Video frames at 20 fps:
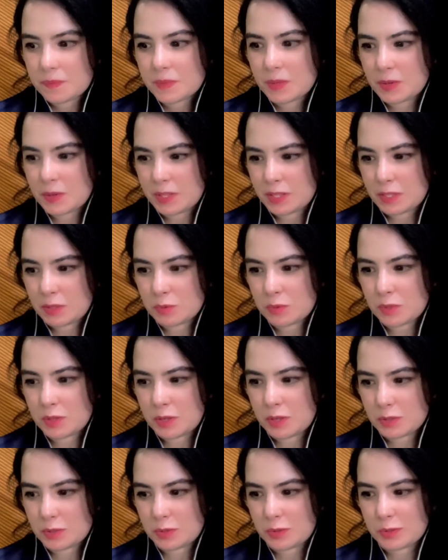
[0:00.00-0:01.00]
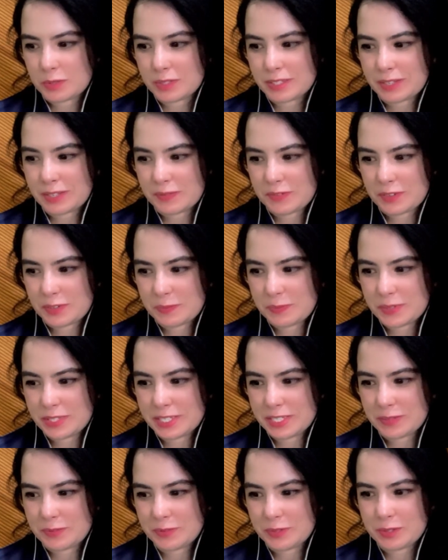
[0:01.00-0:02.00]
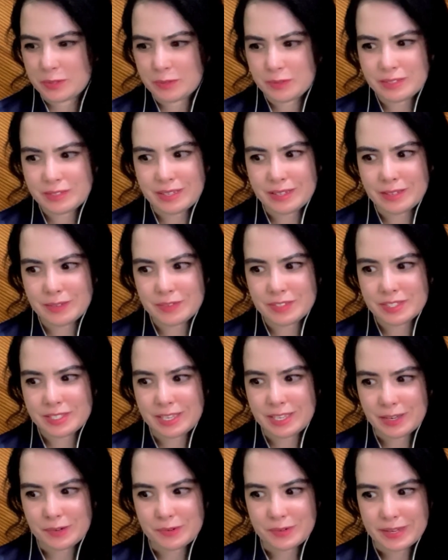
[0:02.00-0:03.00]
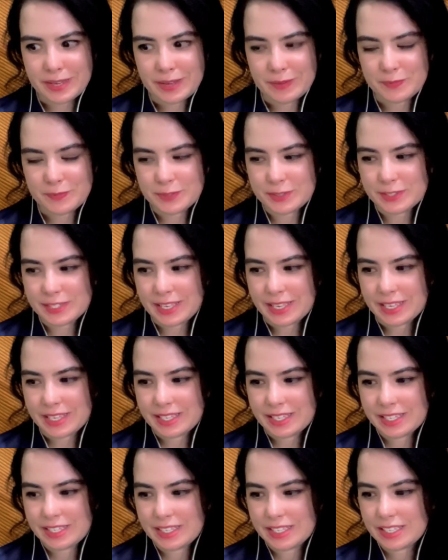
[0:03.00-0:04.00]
Okay, this one also looks like very medieval. It looks kind of scary, I have to say.